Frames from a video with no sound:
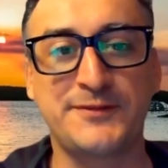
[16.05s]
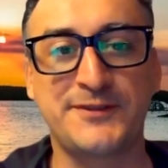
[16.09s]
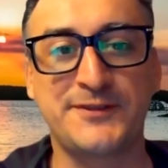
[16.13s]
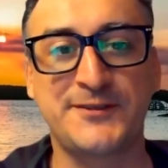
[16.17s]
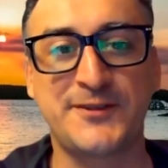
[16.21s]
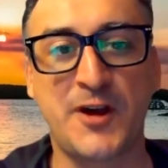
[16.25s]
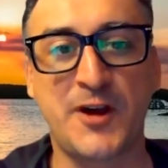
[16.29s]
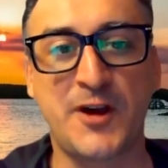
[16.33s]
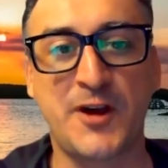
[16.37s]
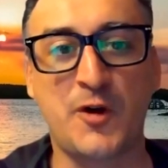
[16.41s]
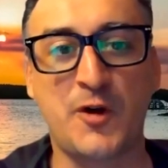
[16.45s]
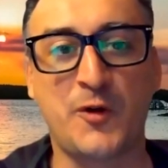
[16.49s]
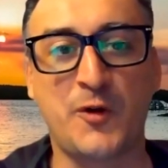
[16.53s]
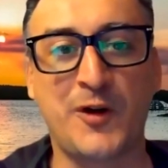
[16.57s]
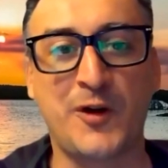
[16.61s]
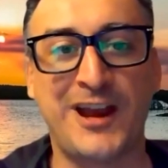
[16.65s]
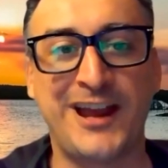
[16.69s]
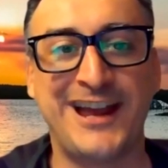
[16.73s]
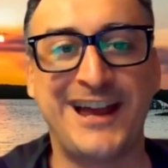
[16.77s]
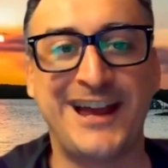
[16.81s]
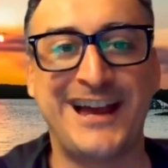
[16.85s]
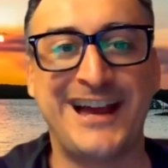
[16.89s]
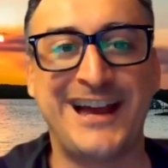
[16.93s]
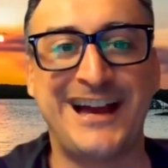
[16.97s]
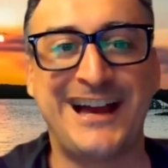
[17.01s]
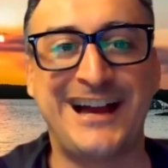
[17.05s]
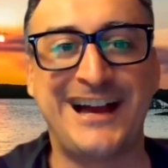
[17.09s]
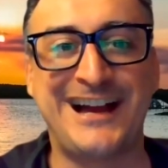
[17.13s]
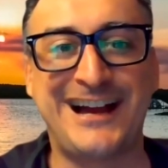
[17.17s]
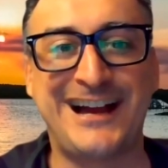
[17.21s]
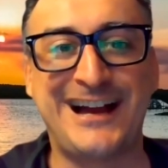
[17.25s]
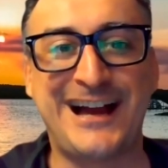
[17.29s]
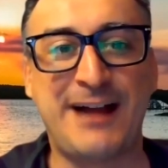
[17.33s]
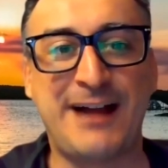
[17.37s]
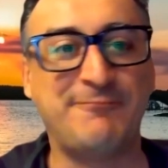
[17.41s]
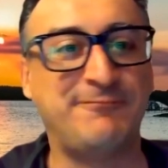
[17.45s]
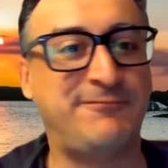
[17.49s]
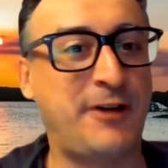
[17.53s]
So
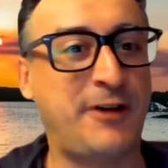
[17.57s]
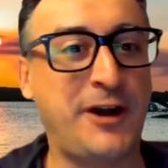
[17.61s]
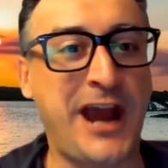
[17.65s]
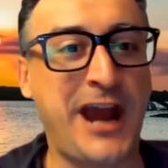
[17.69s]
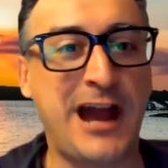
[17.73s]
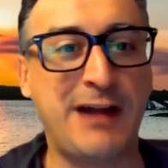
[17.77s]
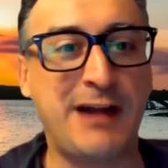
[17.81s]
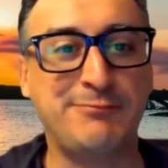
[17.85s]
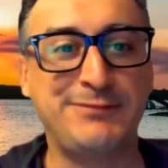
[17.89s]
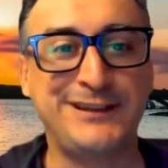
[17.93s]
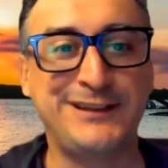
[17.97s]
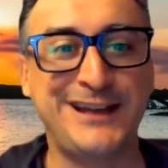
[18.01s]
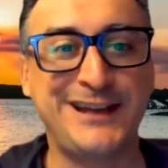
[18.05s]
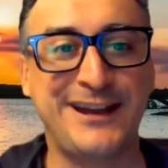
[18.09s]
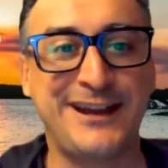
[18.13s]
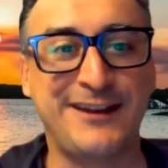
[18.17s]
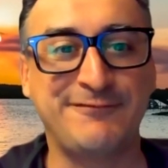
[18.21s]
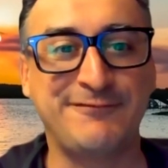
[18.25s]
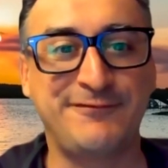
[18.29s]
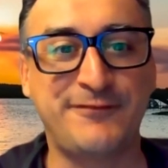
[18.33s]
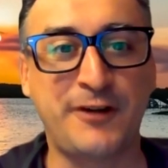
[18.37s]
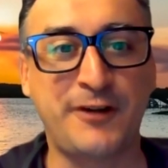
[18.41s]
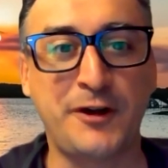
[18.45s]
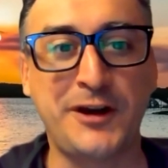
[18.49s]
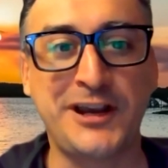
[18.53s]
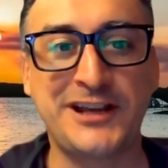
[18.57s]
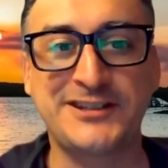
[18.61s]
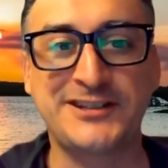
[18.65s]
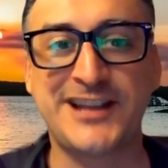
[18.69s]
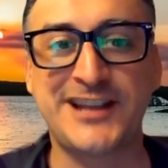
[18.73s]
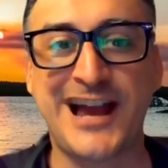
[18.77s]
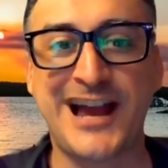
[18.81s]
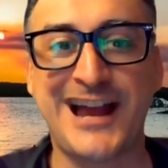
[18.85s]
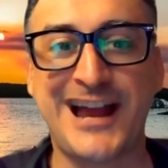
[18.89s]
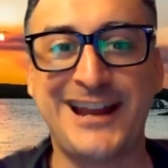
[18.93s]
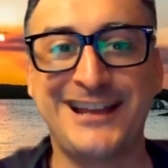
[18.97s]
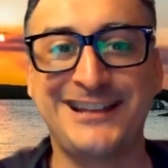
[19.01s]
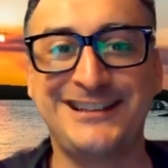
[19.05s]
I'm very happy and very
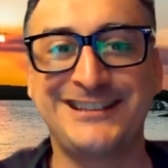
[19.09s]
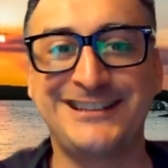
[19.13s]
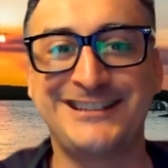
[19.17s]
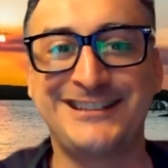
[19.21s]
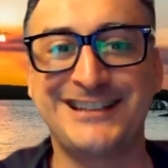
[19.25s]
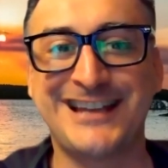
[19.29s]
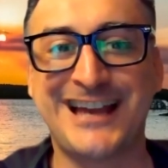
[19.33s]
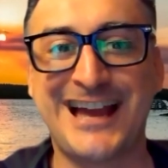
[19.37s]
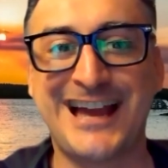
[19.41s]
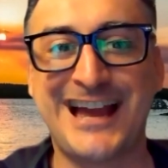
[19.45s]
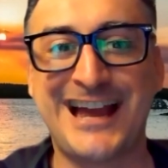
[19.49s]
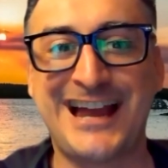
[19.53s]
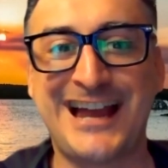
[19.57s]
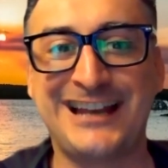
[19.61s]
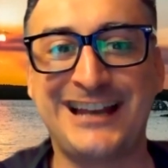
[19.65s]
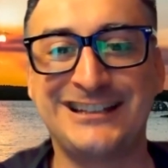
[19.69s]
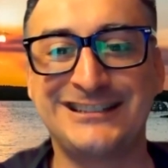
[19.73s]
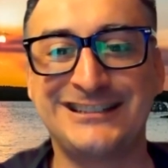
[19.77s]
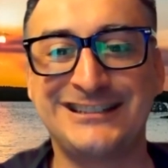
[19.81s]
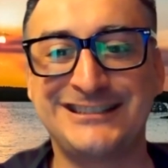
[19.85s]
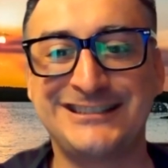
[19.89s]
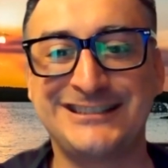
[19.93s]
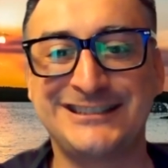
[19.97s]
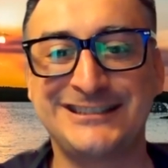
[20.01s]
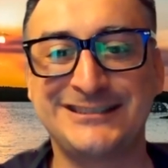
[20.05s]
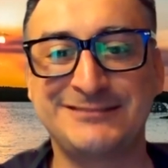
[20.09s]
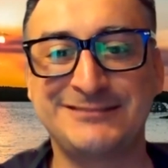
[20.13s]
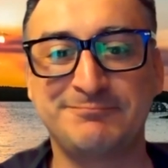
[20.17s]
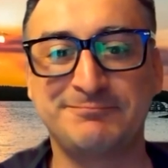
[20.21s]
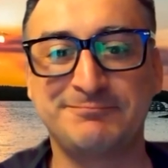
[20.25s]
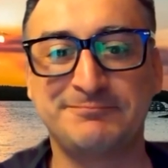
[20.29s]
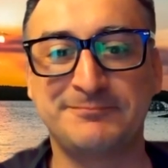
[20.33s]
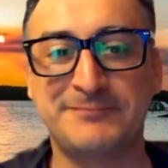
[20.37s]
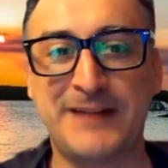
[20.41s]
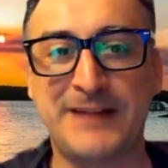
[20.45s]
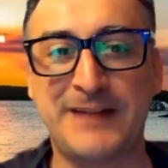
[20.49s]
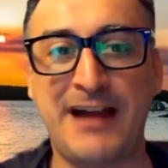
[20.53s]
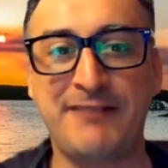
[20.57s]
excited, and
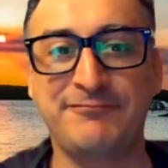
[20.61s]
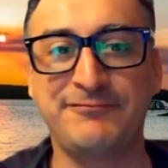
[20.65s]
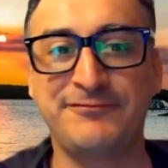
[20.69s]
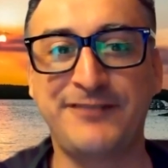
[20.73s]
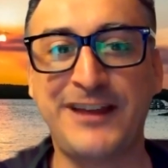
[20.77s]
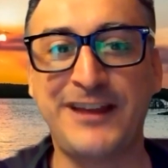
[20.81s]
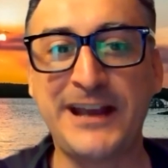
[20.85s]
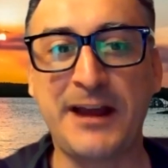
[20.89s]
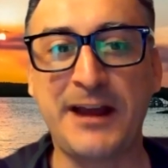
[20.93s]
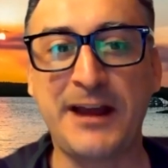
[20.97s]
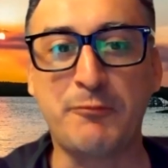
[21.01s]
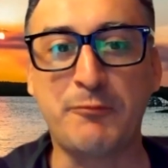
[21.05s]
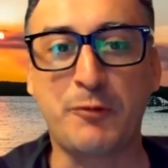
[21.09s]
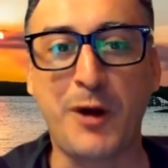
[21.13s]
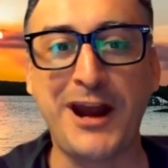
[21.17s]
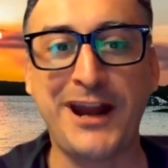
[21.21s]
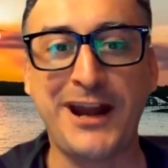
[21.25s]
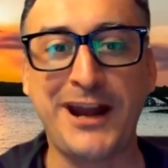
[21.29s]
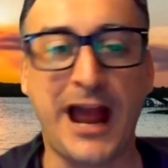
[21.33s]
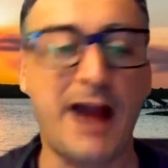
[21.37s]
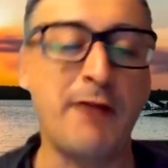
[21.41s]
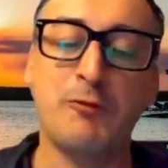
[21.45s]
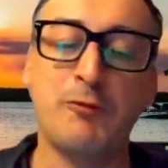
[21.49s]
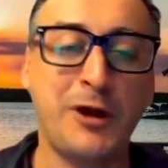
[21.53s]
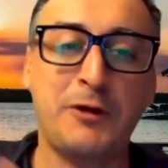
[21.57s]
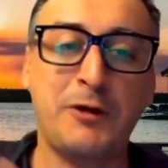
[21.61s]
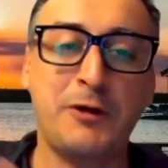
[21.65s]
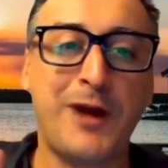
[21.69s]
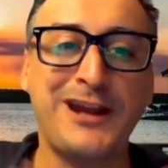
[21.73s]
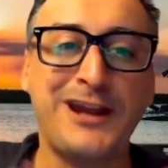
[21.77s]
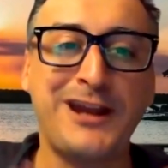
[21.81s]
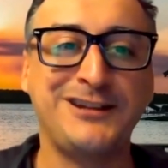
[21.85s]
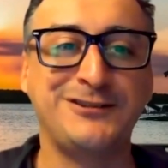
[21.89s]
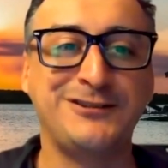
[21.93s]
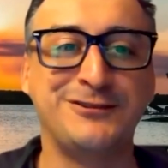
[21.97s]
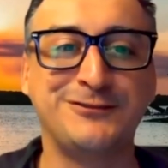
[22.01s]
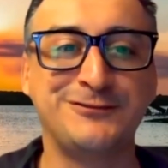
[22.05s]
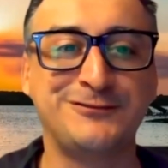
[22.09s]
I think we're
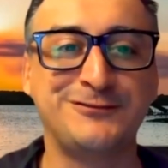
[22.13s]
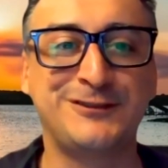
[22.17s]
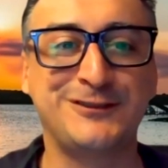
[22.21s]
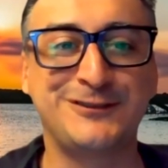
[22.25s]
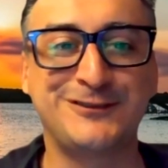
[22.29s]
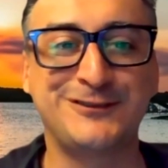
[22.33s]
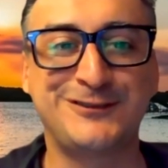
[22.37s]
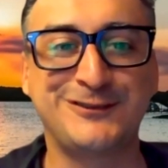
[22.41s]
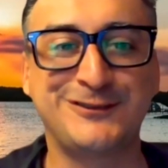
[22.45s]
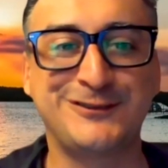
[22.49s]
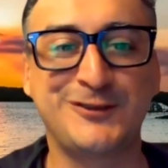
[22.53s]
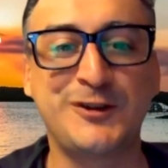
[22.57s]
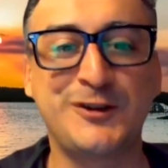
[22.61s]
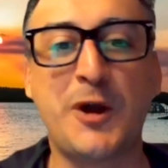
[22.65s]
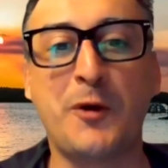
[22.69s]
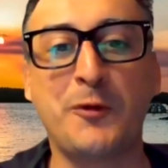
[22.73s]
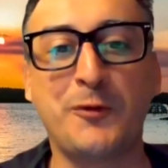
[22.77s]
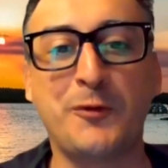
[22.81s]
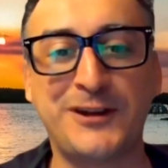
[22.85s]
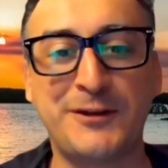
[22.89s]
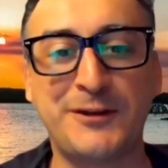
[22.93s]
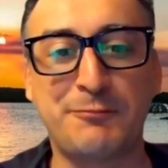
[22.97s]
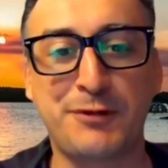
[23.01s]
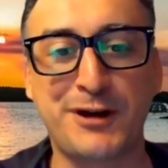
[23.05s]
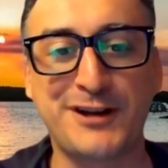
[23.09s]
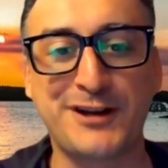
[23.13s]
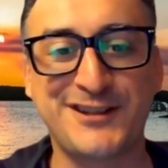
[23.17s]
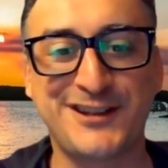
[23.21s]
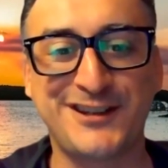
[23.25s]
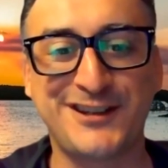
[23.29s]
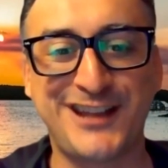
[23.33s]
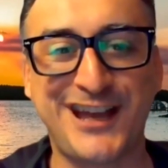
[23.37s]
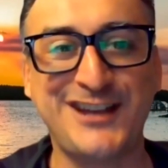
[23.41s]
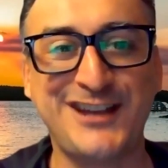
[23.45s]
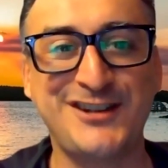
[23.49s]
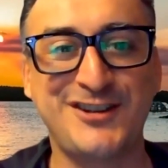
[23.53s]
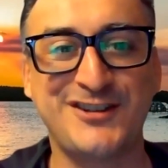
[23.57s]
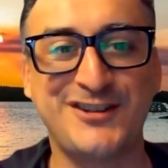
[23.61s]
ready to go with the
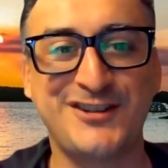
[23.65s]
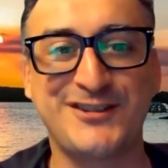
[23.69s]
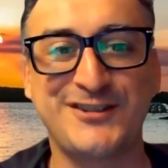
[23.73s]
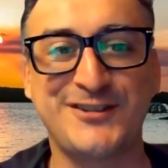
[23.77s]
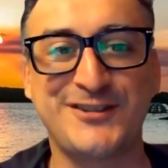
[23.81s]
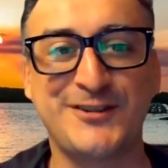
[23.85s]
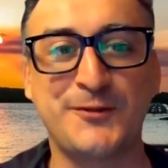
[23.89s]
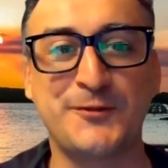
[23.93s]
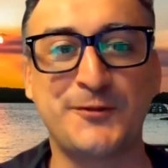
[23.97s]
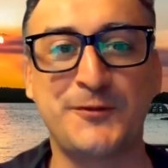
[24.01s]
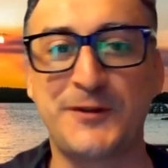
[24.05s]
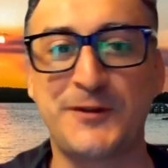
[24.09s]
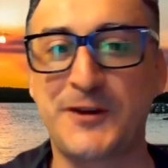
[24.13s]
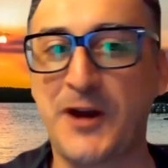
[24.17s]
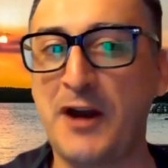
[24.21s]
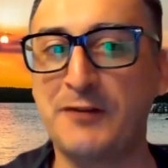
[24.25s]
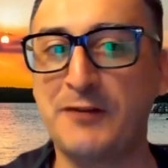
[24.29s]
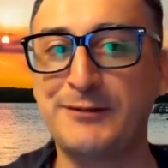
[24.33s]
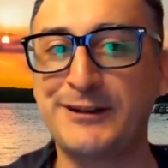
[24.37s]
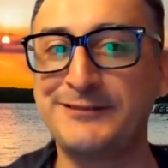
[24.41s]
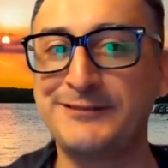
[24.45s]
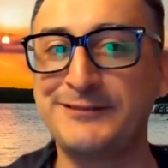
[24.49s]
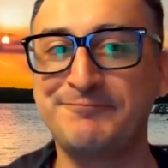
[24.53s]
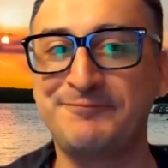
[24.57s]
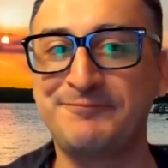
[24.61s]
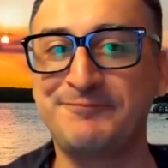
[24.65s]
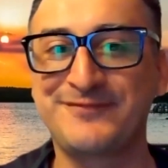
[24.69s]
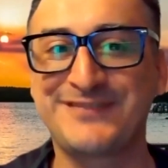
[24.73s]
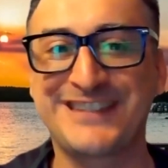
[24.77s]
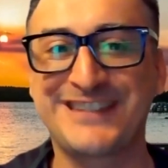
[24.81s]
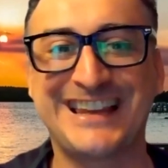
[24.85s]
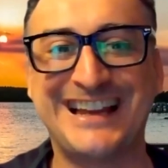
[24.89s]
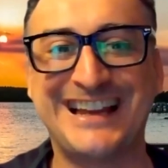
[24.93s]
presentation. So Carmen.